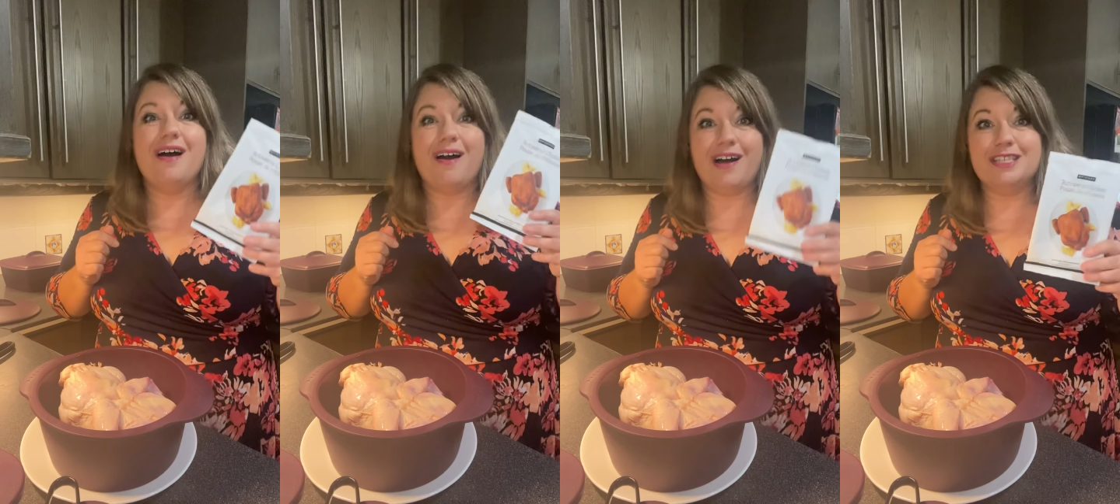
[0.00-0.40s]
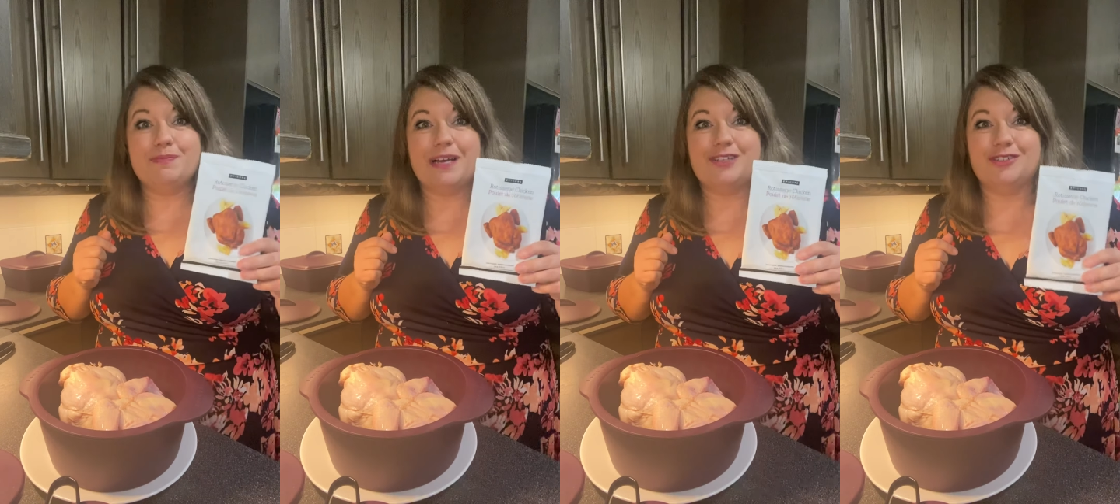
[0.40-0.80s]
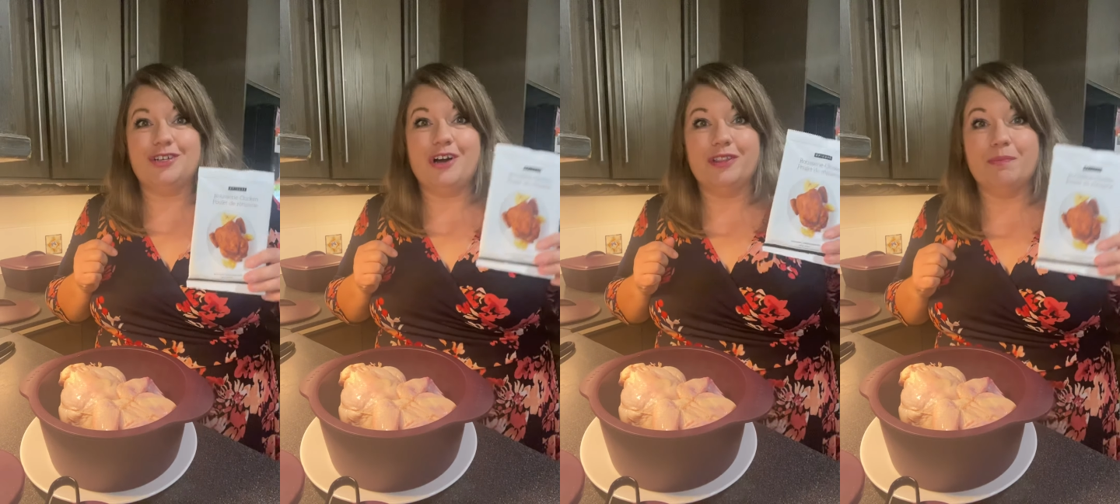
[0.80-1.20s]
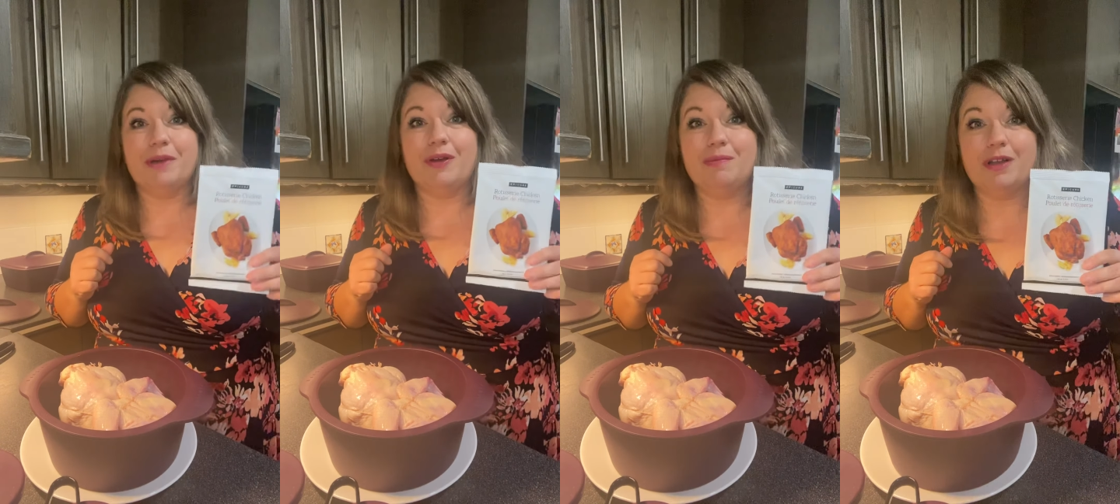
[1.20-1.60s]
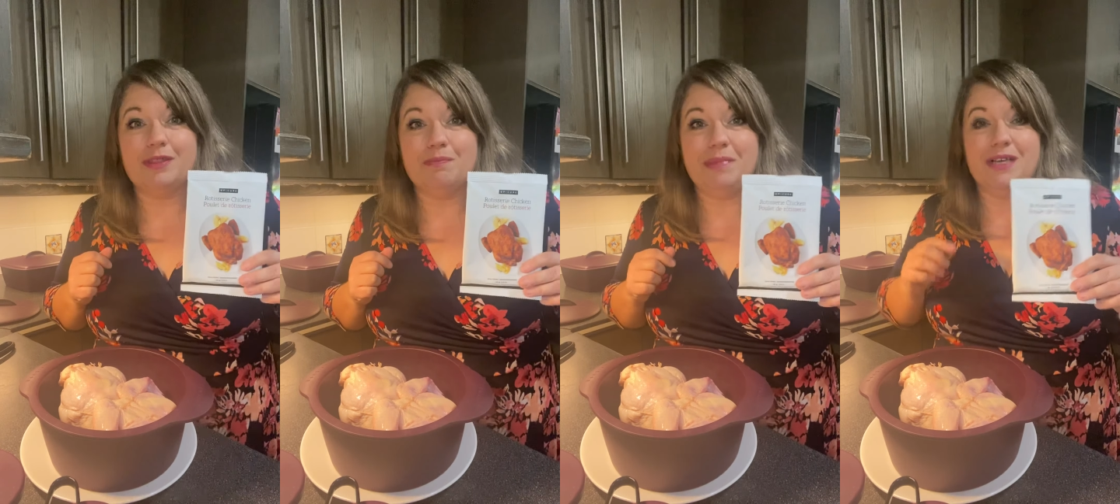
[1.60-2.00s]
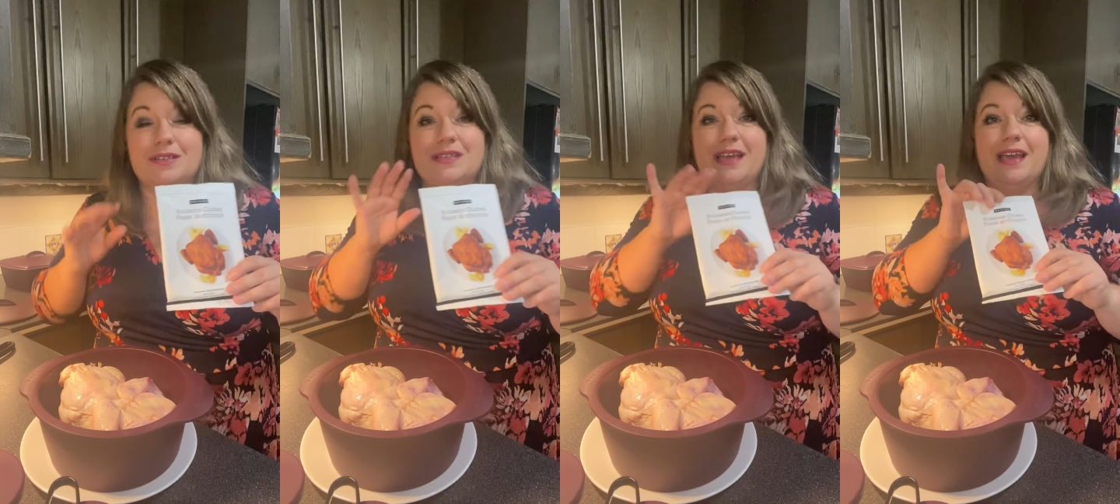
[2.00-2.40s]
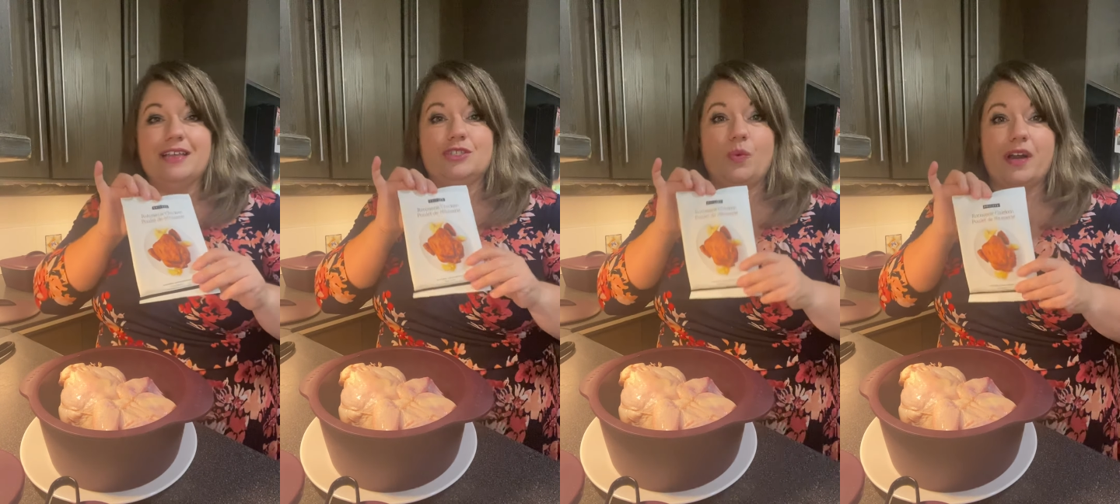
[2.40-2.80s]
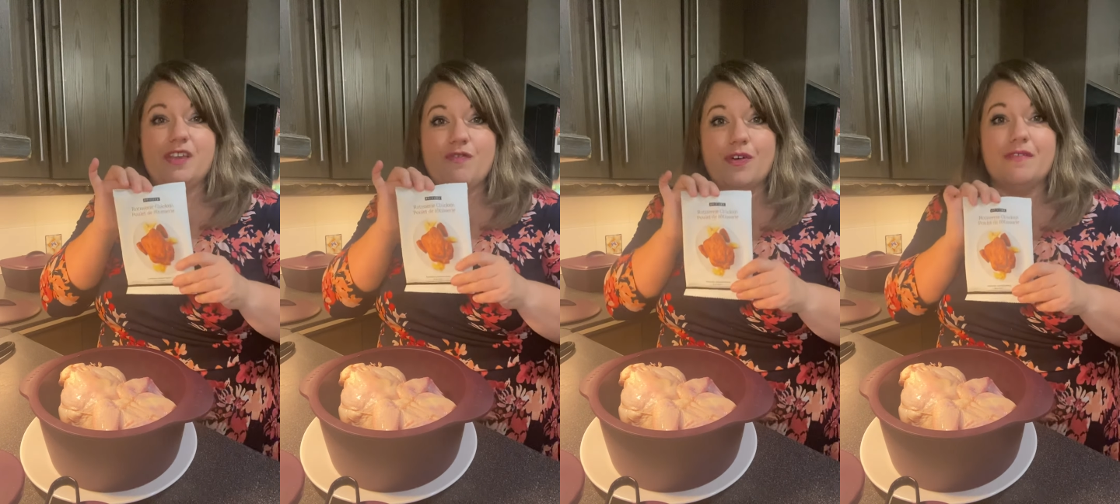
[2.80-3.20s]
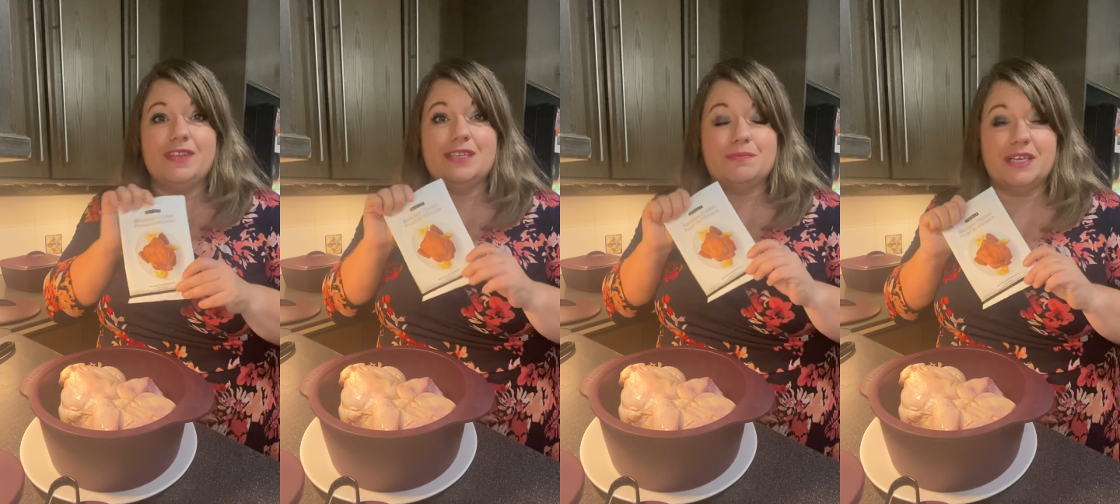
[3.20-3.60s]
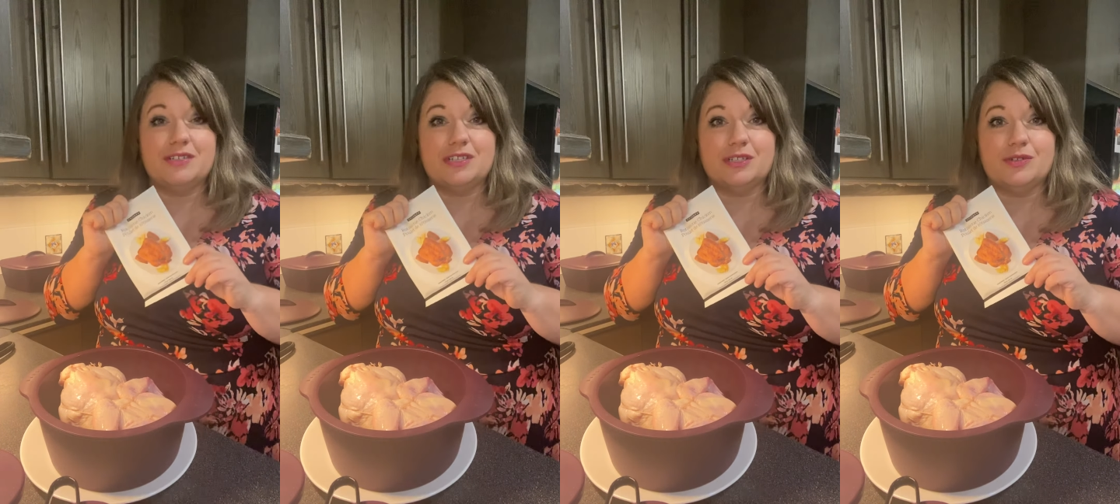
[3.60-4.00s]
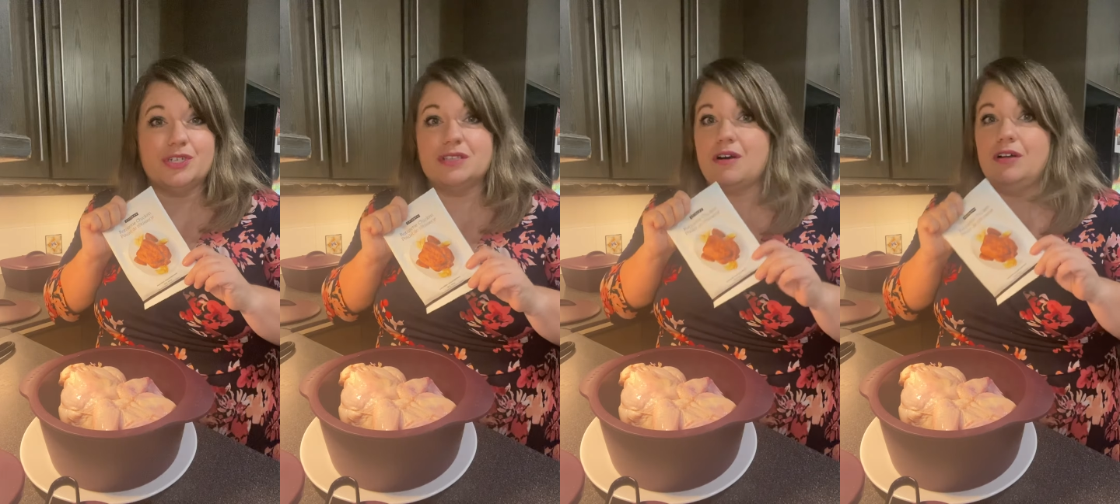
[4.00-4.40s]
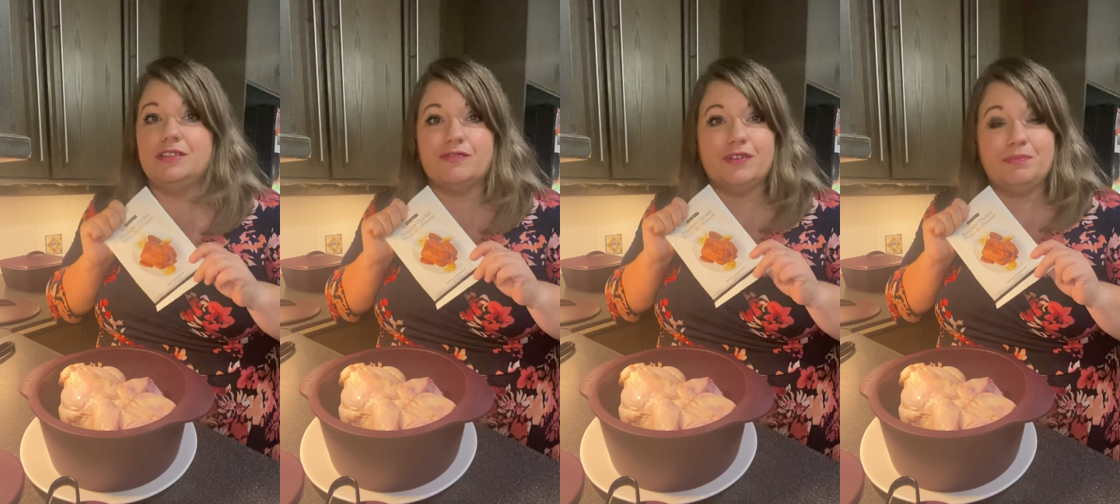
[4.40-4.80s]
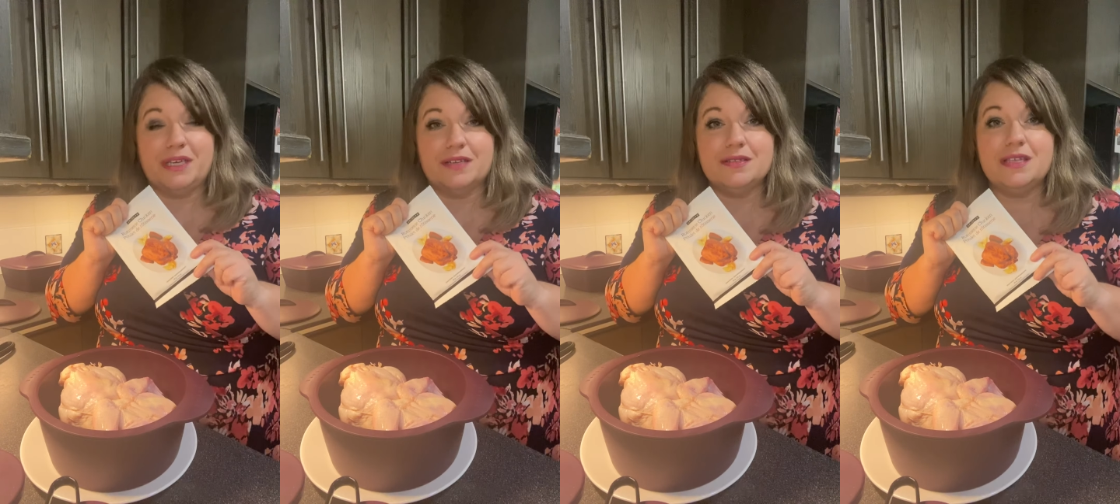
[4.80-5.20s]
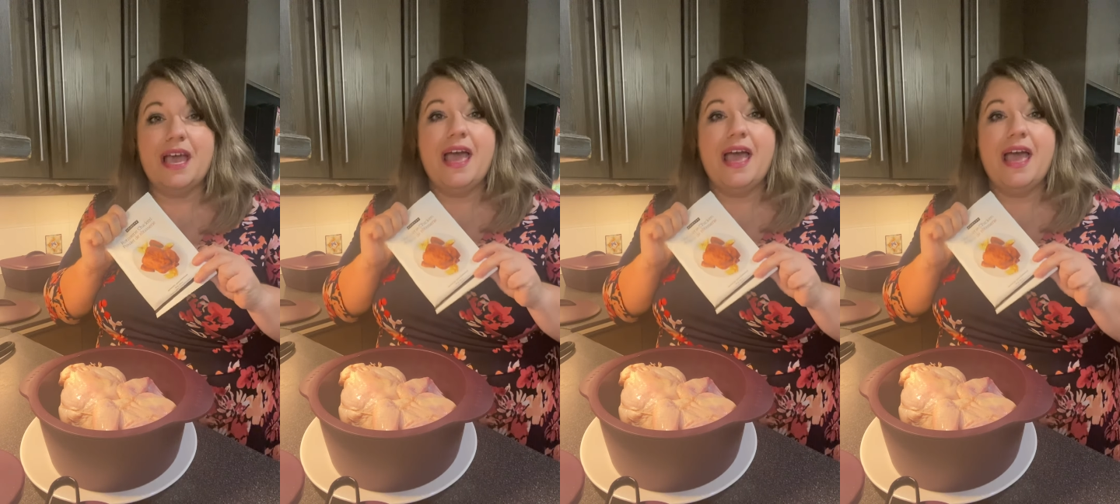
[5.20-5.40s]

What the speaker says: on special called the Merry Month of Meals, and it has 24 of these meal solutions, all different meals,